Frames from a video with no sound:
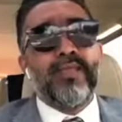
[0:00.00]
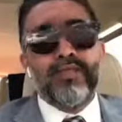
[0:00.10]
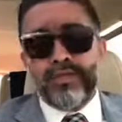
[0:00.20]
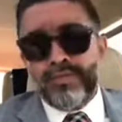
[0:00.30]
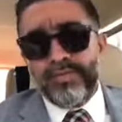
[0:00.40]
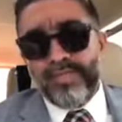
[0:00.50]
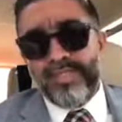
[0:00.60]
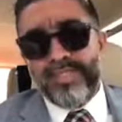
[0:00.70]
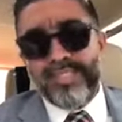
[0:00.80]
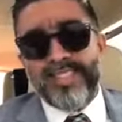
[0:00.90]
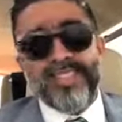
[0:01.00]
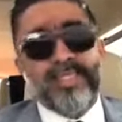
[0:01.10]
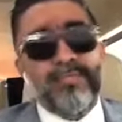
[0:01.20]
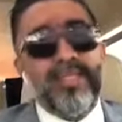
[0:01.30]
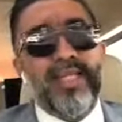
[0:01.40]
Don't you think this is
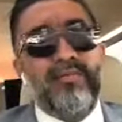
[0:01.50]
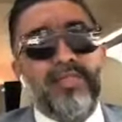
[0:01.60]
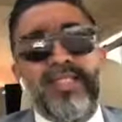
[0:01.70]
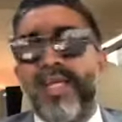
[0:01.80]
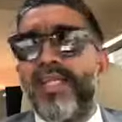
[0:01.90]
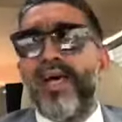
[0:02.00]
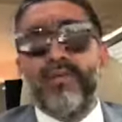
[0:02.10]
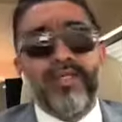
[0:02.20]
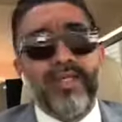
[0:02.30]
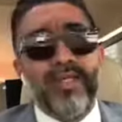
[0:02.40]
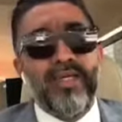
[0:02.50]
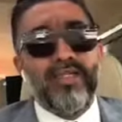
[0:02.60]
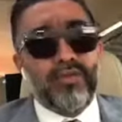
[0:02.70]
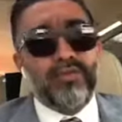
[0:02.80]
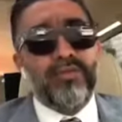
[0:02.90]
something that would stand out?
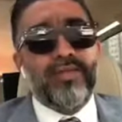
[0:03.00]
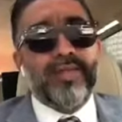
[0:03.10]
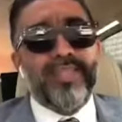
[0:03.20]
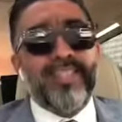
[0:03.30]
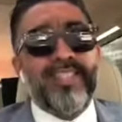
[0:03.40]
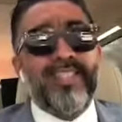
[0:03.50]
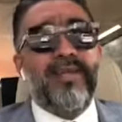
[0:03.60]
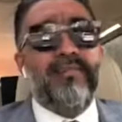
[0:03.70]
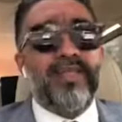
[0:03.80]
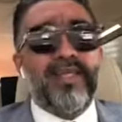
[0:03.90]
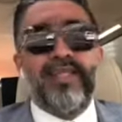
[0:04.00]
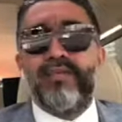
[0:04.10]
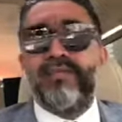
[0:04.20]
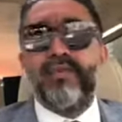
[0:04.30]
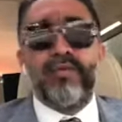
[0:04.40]
Don't you think this is something the
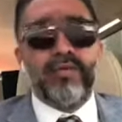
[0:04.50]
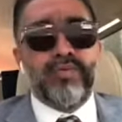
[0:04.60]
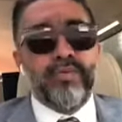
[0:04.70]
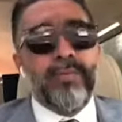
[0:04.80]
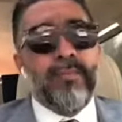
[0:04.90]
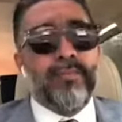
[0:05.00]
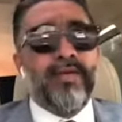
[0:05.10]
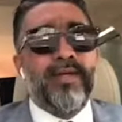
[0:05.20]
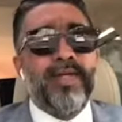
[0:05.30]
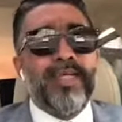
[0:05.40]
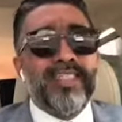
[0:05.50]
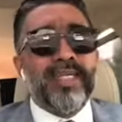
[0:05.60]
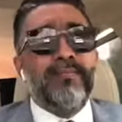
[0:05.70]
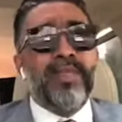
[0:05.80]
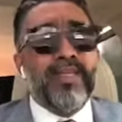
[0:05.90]
interviewer would remember?
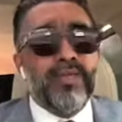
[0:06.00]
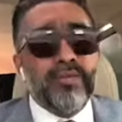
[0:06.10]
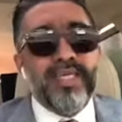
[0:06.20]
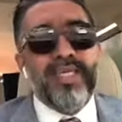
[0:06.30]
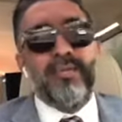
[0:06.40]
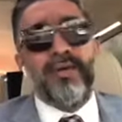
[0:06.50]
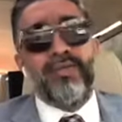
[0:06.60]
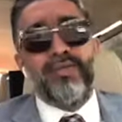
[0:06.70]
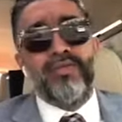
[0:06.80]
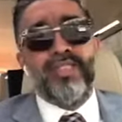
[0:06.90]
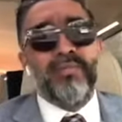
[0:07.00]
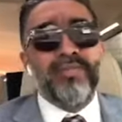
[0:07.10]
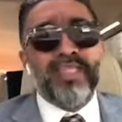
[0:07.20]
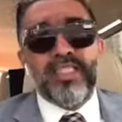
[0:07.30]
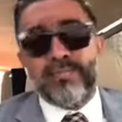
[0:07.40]
Something unique about you,
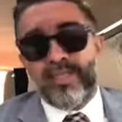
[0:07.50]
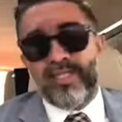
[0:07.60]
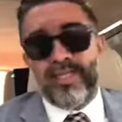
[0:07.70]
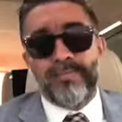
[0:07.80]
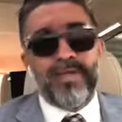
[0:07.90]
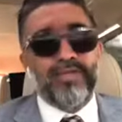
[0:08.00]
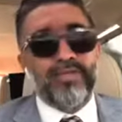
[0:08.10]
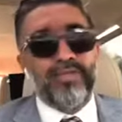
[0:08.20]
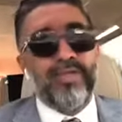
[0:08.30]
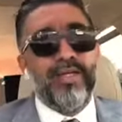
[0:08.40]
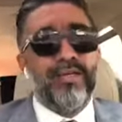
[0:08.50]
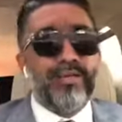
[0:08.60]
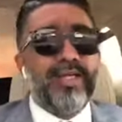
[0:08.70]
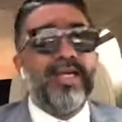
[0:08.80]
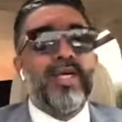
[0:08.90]
something special about you,
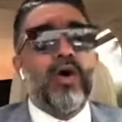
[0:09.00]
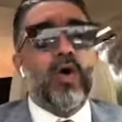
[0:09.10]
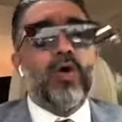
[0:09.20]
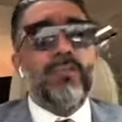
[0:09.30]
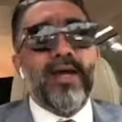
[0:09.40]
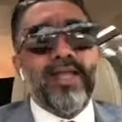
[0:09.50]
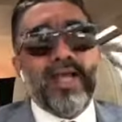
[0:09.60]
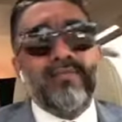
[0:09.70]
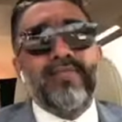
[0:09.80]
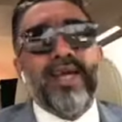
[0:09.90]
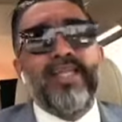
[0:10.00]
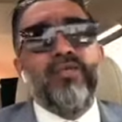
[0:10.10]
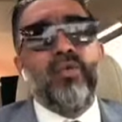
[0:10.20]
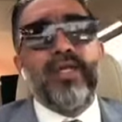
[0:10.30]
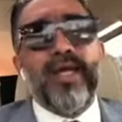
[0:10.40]
right? All my life, that
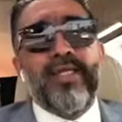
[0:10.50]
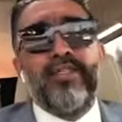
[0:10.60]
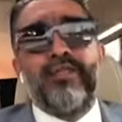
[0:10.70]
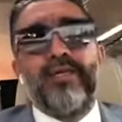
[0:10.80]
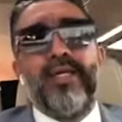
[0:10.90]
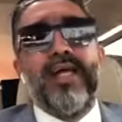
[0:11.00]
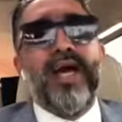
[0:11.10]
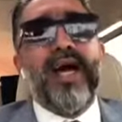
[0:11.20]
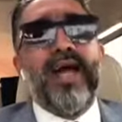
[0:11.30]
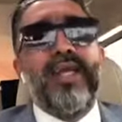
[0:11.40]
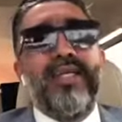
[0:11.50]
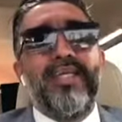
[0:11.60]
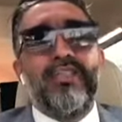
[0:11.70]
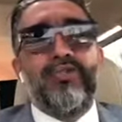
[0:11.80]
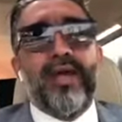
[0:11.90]
is what I do. I
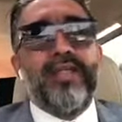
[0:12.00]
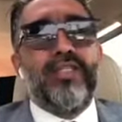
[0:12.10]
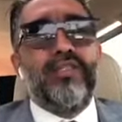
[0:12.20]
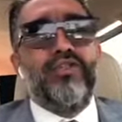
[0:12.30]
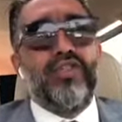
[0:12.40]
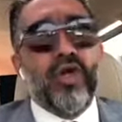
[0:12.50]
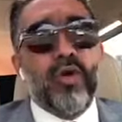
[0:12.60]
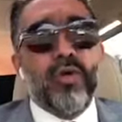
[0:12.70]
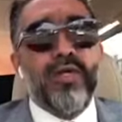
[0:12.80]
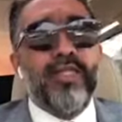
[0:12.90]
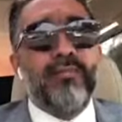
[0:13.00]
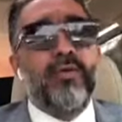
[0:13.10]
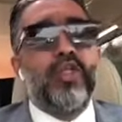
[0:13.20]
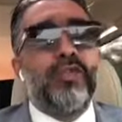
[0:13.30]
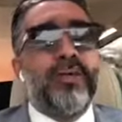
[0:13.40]
try to show the
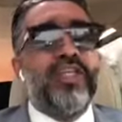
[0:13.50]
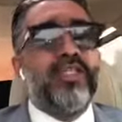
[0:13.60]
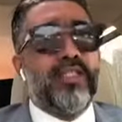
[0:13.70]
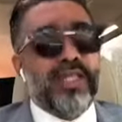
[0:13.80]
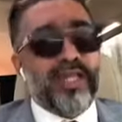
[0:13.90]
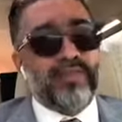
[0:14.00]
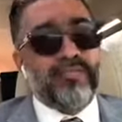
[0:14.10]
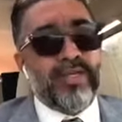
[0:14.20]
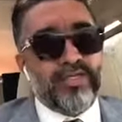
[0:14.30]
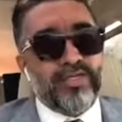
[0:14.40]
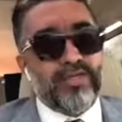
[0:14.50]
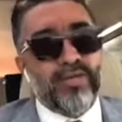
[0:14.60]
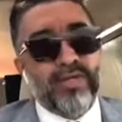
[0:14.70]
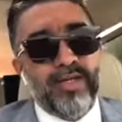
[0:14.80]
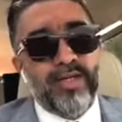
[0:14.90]
most special side of me to
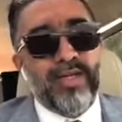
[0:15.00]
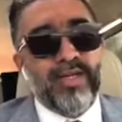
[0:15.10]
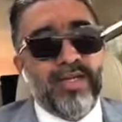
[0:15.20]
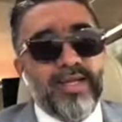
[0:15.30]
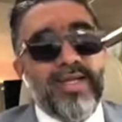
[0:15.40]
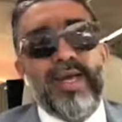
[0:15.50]
you.